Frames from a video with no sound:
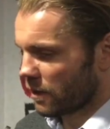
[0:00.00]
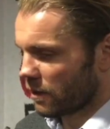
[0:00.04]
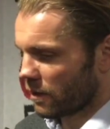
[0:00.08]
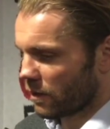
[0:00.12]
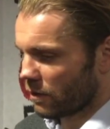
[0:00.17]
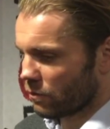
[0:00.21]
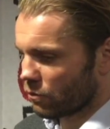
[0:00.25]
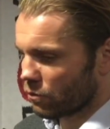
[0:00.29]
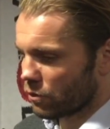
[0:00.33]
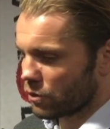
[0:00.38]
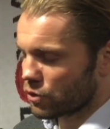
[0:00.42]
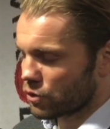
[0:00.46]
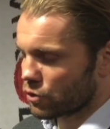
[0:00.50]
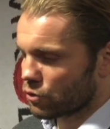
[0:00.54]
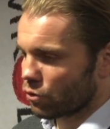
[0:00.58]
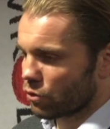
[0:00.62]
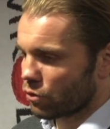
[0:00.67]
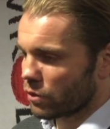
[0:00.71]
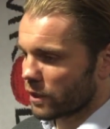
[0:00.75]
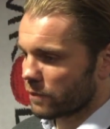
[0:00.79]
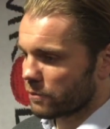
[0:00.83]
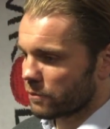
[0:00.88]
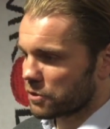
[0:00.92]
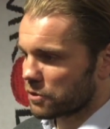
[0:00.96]
Although the
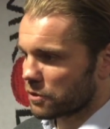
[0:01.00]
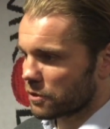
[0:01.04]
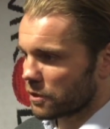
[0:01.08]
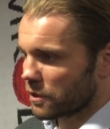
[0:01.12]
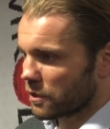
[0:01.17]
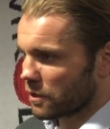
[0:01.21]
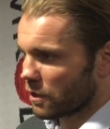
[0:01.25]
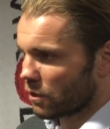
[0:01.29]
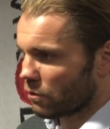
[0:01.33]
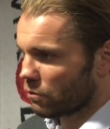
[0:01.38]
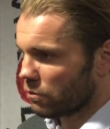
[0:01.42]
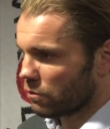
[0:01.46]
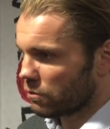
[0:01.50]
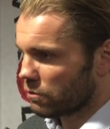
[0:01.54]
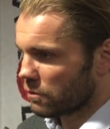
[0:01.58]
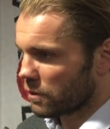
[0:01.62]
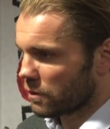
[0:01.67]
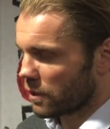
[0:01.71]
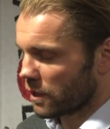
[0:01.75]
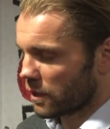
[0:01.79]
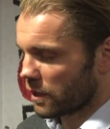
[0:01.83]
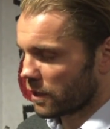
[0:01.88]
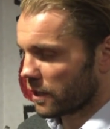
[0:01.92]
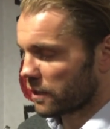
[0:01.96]
scoreline's 3 0
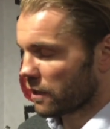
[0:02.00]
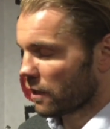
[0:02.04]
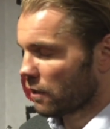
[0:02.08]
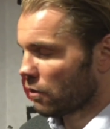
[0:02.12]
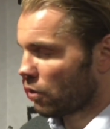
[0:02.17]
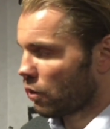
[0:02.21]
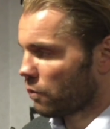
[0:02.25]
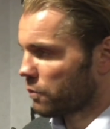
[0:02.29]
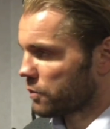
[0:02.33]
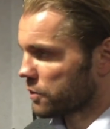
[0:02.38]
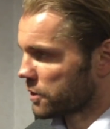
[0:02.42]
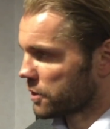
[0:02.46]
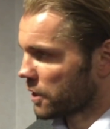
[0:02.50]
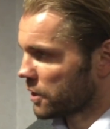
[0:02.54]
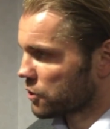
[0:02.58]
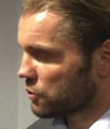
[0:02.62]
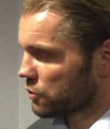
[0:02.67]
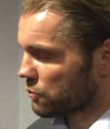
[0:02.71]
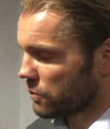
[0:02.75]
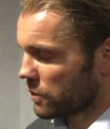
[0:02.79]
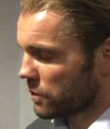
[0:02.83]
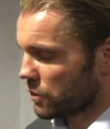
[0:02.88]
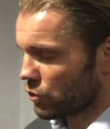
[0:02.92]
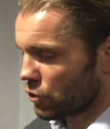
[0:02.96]
and they had a lot of
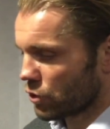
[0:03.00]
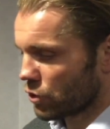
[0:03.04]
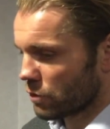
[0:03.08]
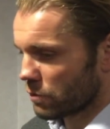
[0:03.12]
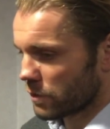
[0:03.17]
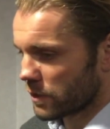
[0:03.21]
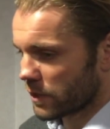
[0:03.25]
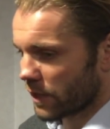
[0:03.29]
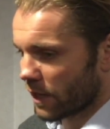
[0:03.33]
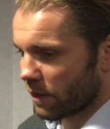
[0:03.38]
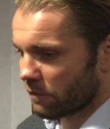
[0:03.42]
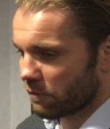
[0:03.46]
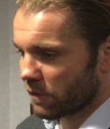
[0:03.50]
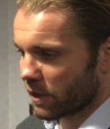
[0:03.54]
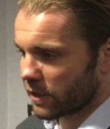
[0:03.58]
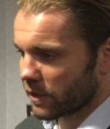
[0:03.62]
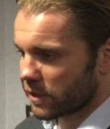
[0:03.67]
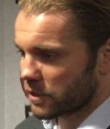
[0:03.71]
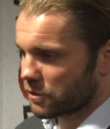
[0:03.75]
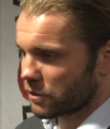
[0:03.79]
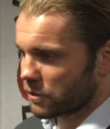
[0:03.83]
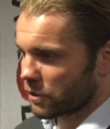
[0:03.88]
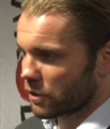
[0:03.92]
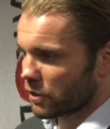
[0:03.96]
possession, we knew they would have that
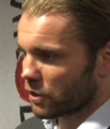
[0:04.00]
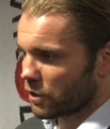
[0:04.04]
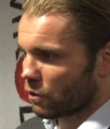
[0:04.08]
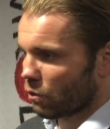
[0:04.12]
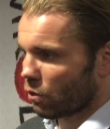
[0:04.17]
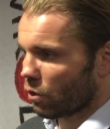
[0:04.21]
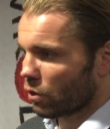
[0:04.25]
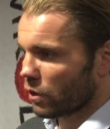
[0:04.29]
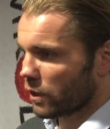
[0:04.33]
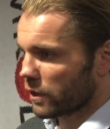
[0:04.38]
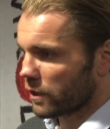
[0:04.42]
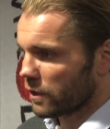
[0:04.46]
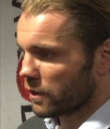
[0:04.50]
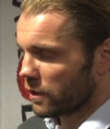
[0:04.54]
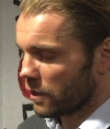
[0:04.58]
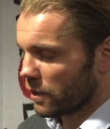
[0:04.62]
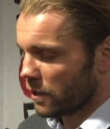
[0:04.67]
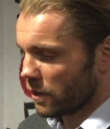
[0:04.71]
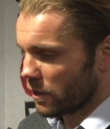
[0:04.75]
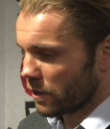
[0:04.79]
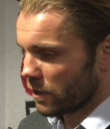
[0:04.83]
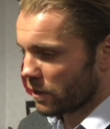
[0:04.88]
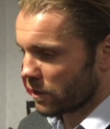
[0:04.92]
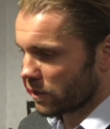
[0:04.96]
because of have got the quality.
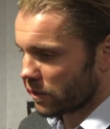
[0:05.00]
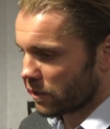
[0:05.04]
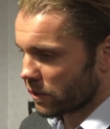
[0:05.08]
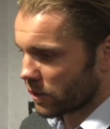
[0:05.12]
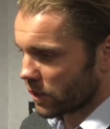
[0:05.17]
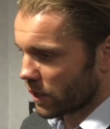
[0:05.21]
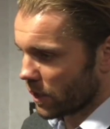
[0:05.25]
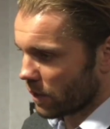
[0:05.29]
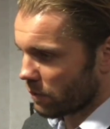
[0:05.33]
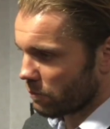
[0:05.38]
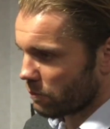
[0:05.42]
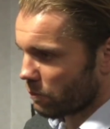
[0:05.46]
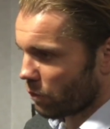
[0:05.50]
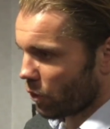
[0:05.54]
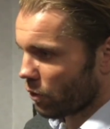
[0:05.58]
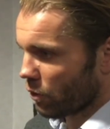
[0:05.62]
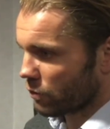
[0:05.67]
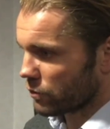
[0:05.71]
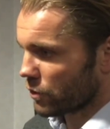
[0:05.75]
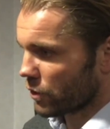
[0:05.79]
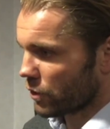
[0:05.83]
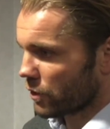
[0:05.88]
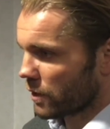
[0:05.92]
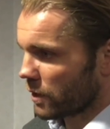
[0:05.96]
The, the game
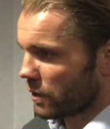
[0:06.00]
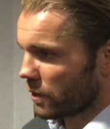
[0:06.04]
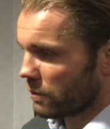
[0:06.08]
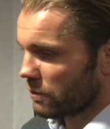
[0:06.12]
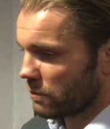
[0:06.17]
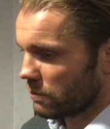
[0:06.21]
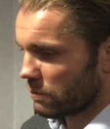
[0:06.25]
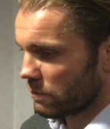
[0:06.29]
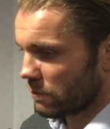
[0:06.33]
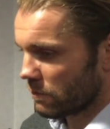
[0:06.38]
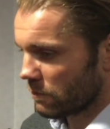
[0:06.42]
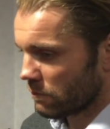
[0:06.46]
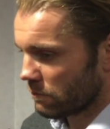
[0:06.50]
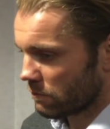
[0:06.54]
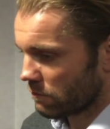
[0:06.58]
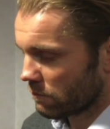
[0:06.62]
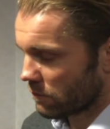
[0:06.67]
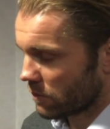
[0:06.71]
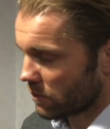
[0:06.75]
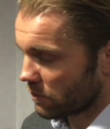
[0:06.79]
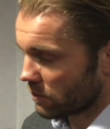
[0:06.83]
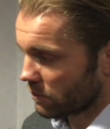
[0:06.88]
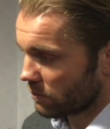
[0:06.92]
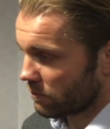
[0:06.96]
boiled into
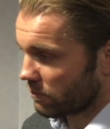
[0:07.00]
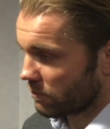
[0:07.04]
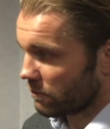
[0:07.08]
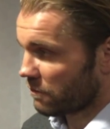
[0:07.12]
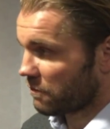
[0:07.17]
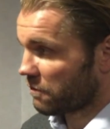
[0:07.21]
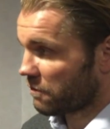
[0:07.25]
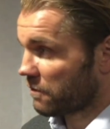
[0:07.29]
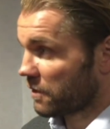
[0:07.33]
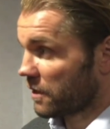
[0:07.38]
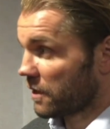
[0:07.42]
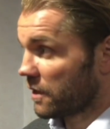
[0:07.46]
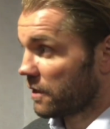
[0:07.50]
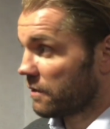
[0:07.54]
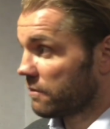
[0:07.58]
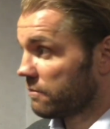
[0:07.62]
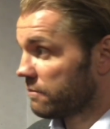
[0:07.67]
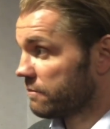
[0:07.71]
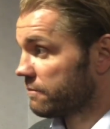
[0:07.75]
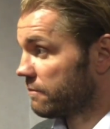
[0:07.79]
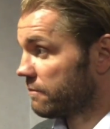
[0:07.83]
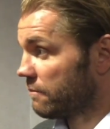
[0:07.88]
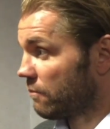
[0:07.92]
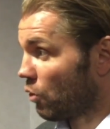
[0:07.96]
you know, three
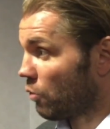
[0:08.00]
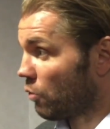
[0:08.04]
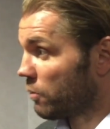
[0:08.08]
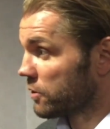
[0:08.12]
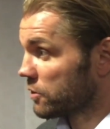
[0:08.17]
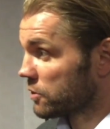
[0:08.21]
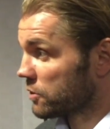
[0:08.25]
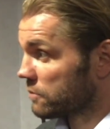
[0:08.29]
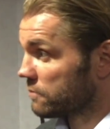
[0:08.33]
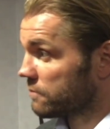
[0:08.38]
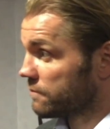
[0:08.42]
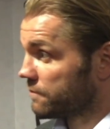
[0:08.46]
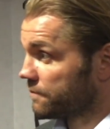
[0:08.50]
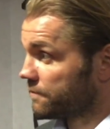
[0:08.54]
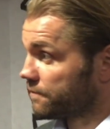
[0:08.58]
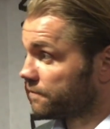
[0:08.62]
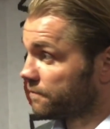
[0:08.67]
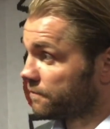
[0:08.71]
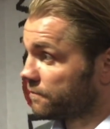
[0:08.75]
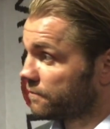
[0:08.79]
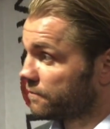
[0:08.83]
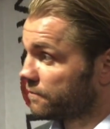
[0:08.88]
moments. Mm.